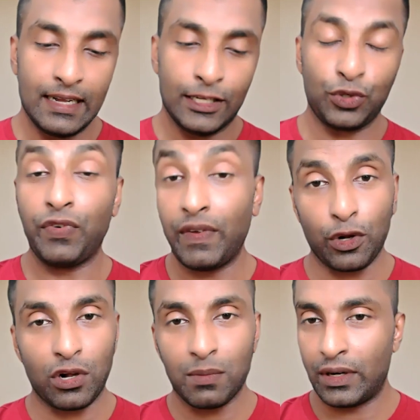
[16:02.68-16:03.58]
So we will
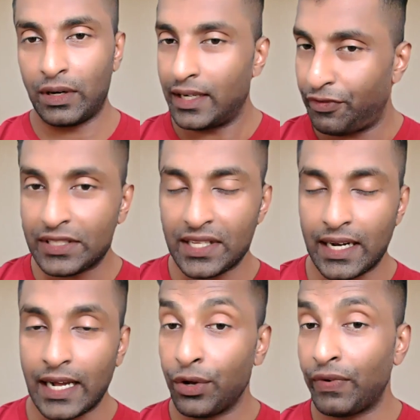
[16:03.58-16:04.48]
talk about a different
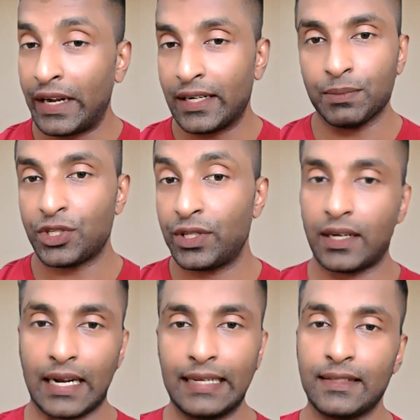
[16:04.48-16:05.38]
scenario when it comes to the
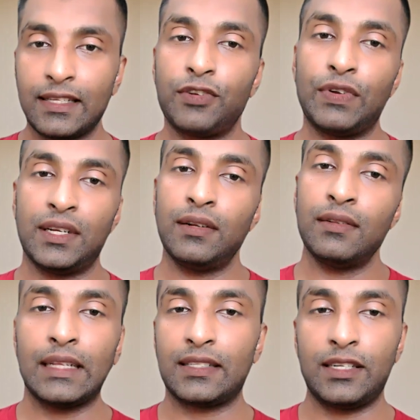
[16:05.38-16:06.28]
crisis situation.
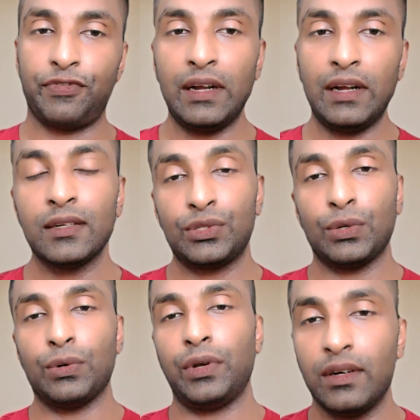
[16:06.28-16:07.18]
That's different.
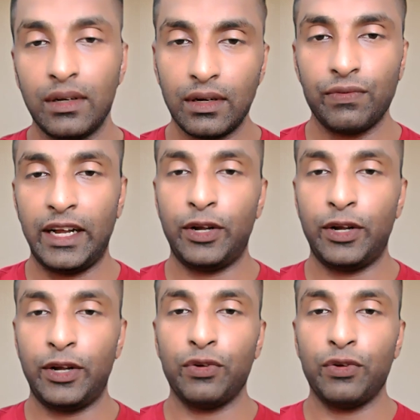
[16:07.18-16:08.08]
So here we need to
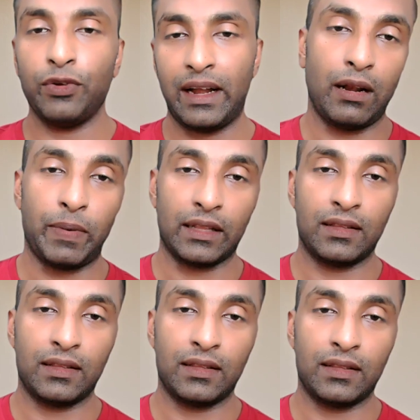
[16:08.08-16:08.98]
find a middle path
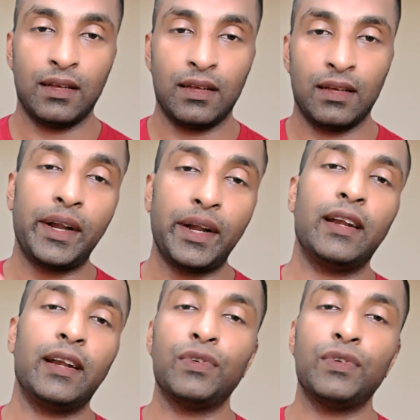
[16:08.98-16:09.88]
or
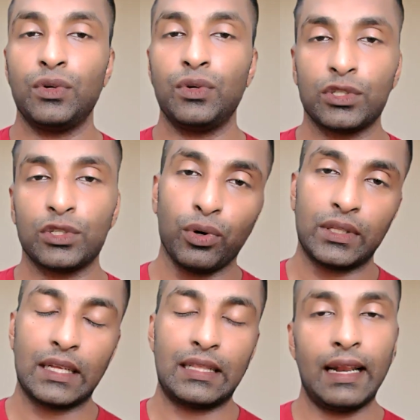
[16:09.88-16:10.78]
alternative which goes
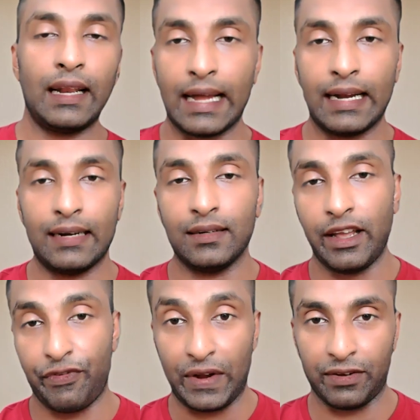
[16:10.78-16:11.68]
both ethical and
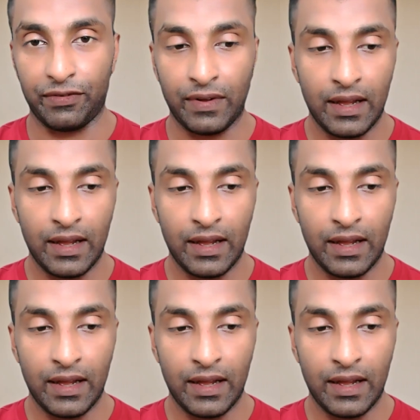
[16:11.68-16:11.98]
effective.